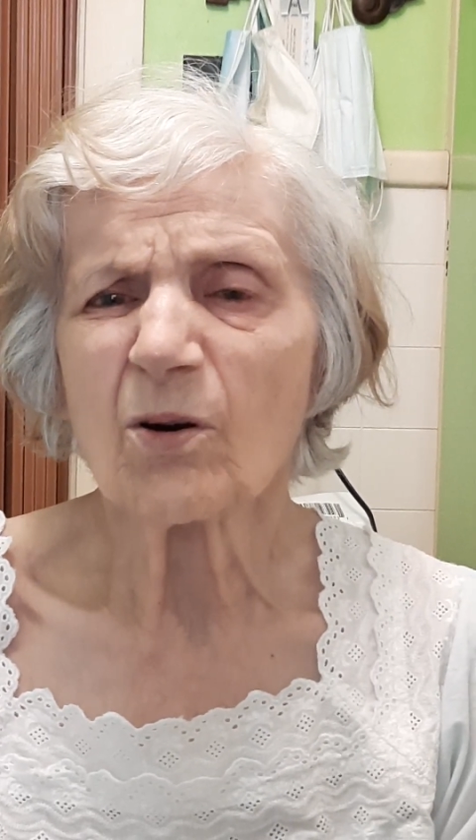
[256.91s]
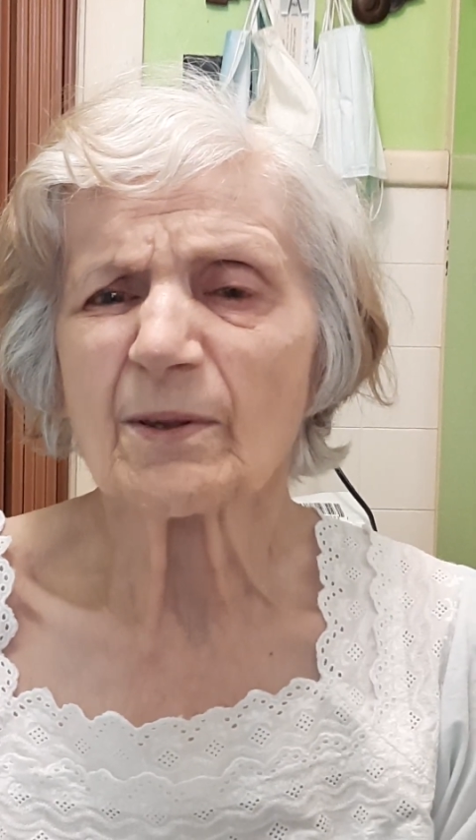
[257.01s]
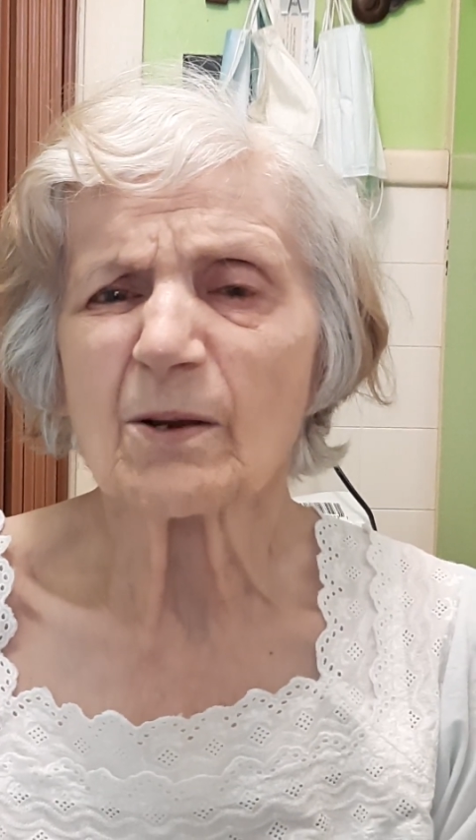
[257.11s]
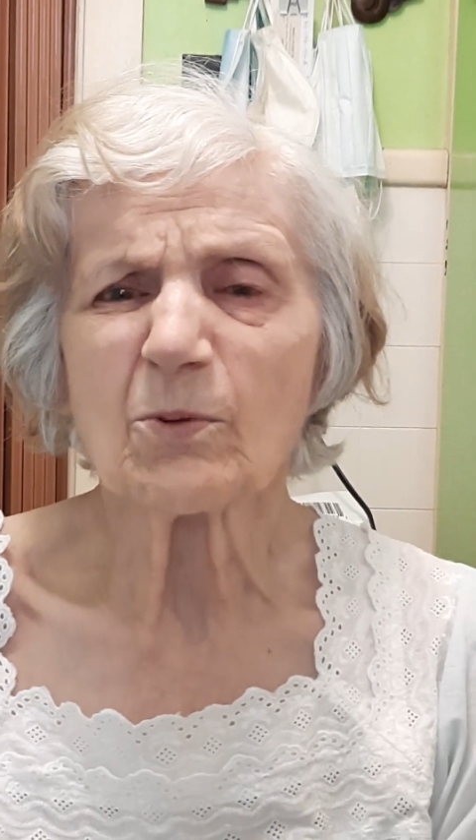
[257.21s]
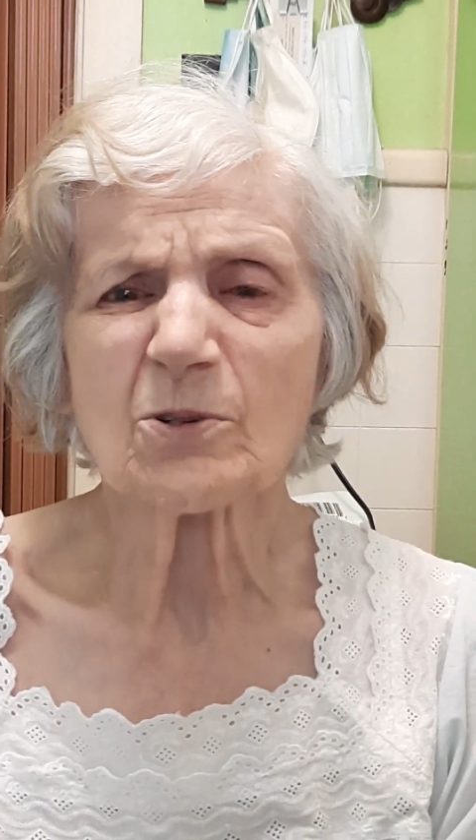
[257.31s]

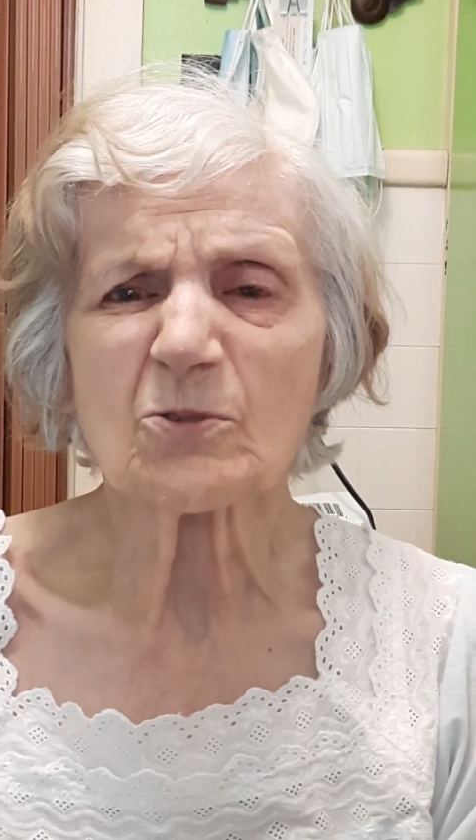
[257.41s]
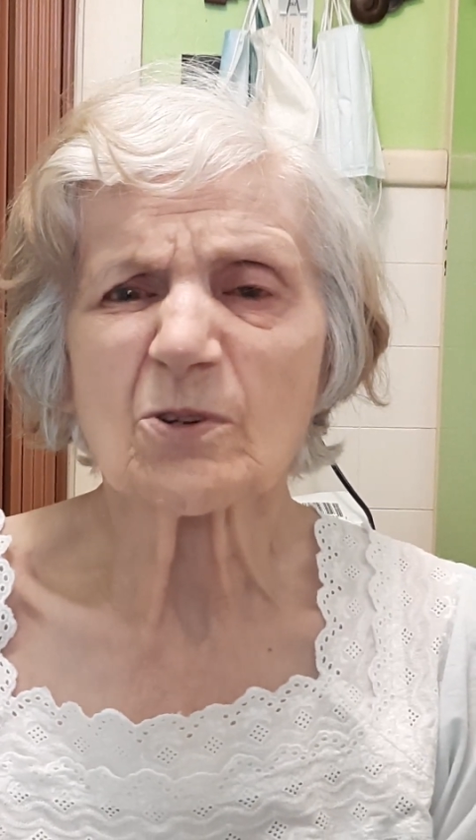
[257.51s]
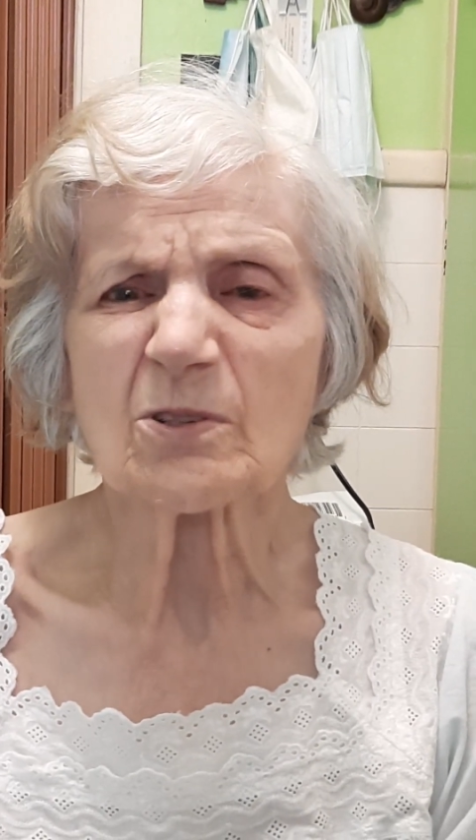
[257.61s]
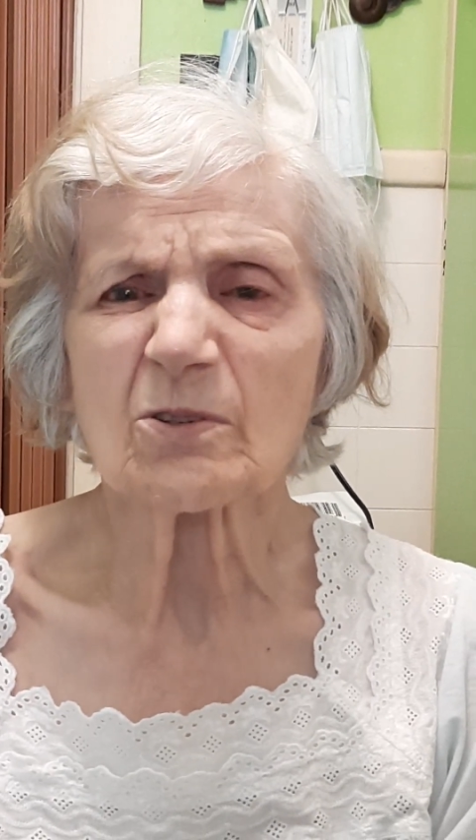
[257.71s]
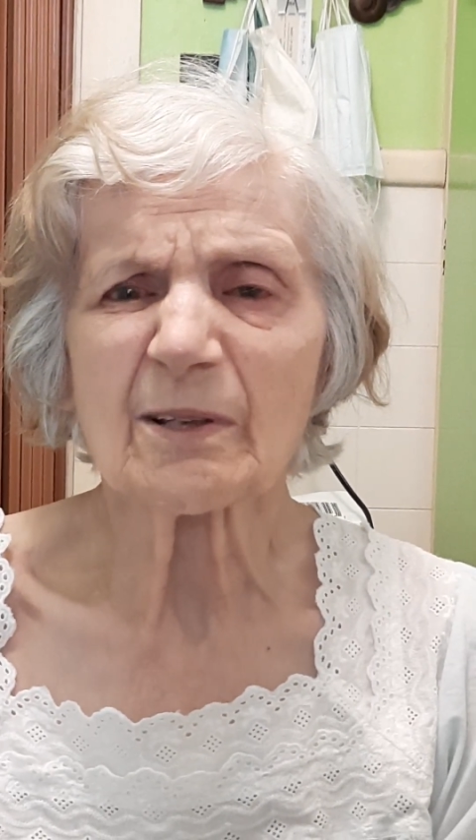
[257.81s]
there was no
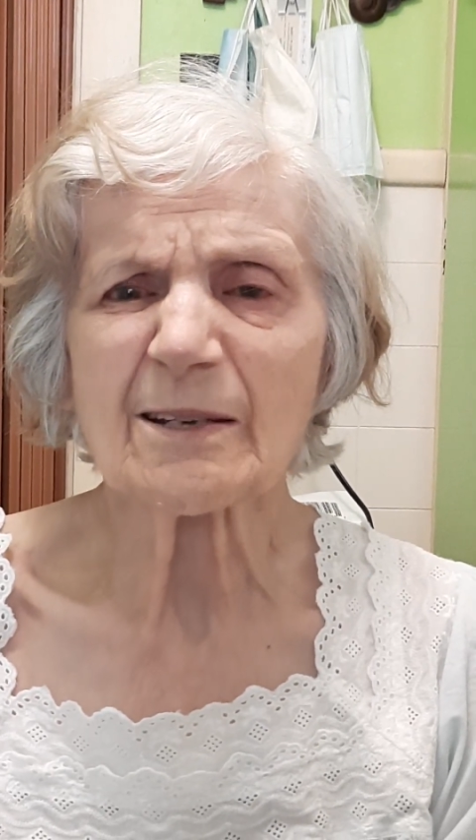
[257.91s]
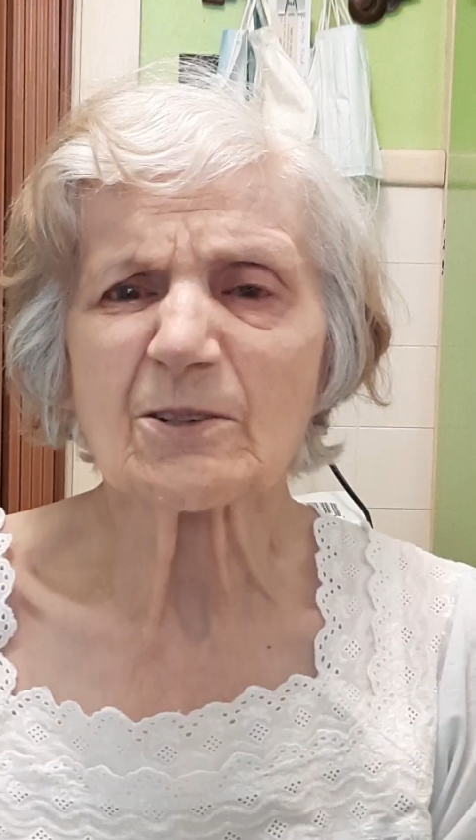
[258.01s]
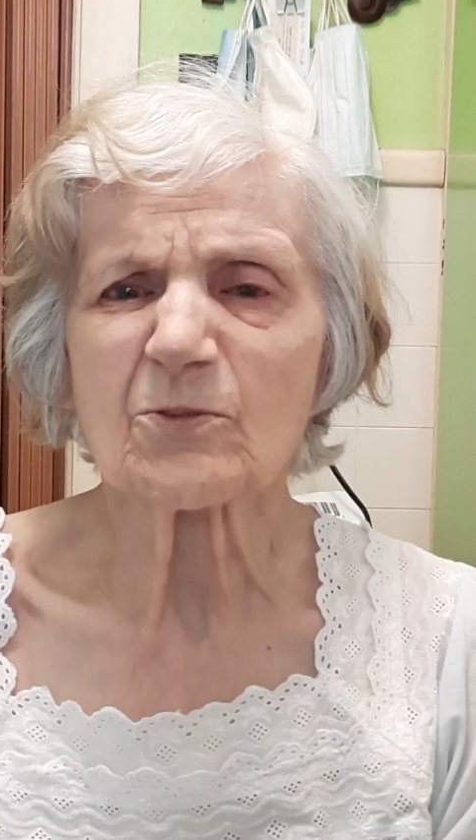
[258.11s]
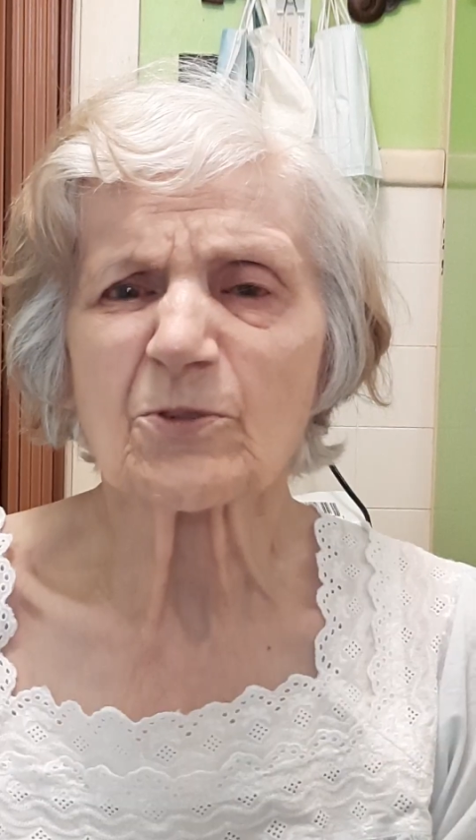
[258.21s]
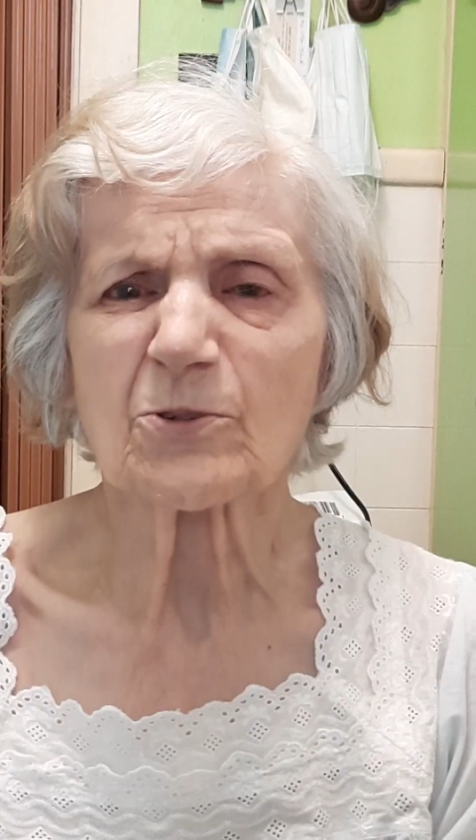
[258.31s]

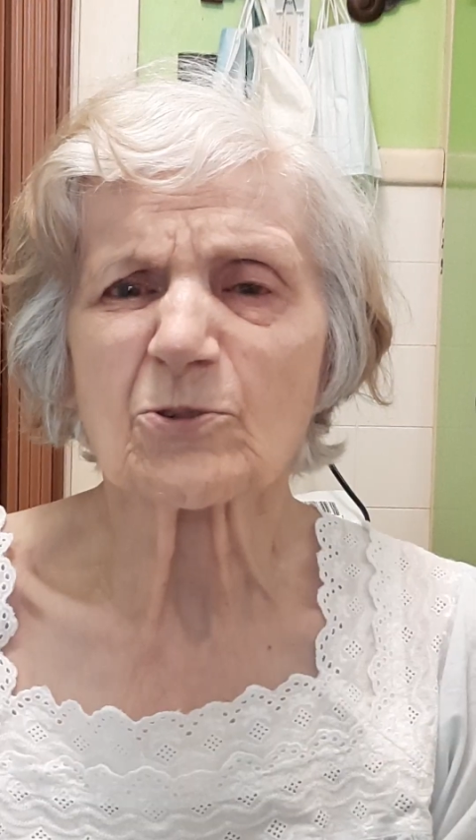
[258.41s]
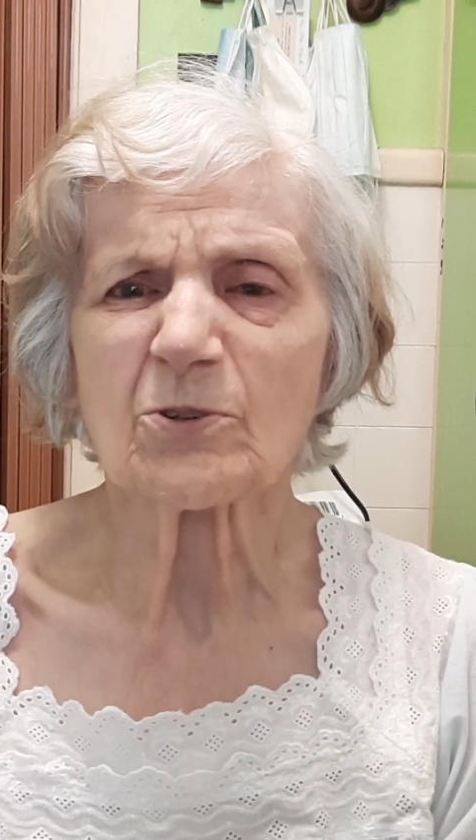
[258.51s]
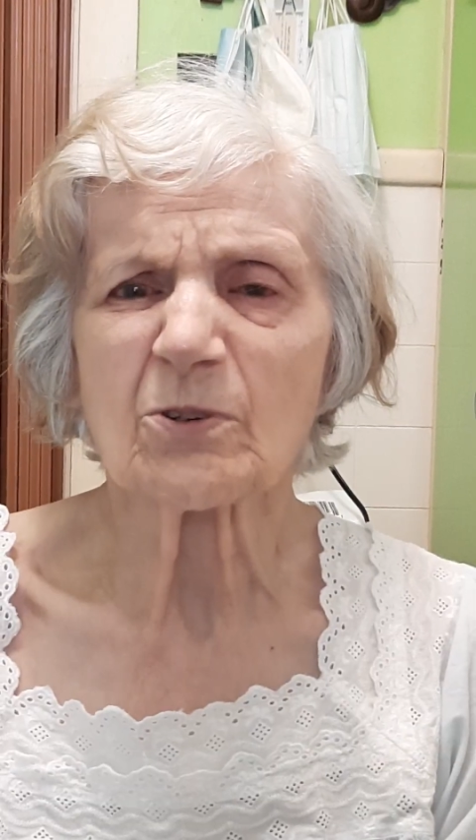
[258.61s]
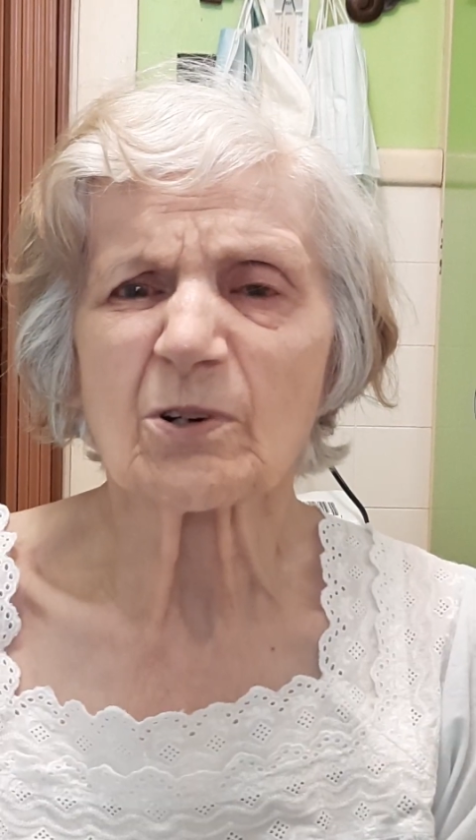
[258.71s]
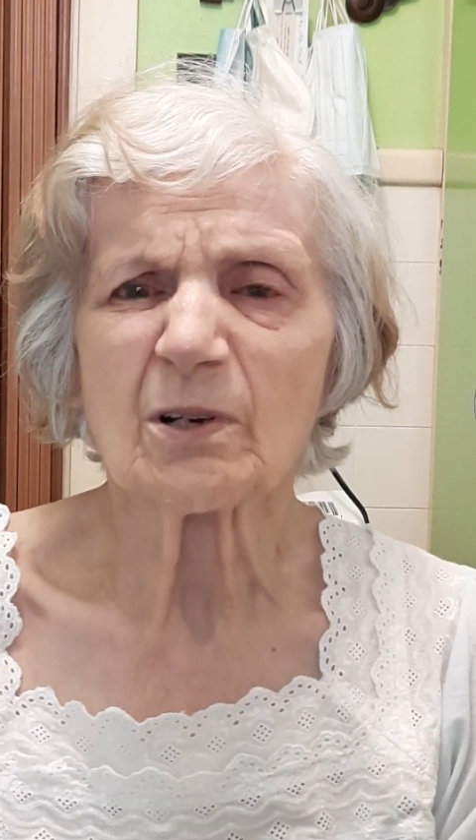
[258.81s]
insulation for
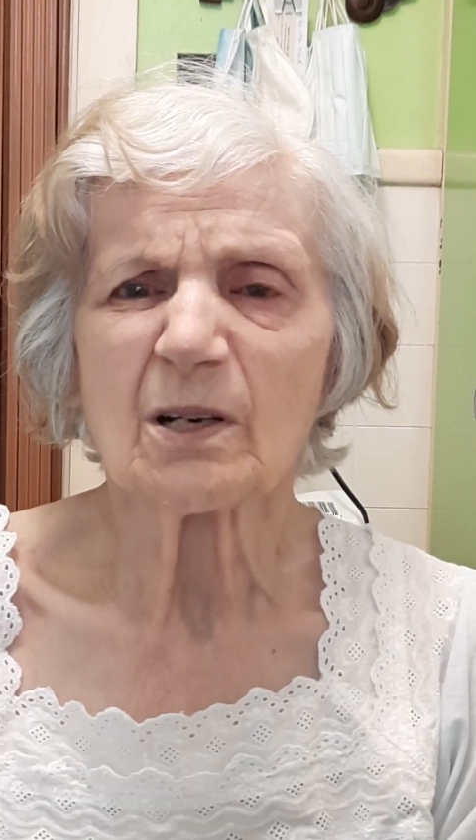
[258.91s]
sure.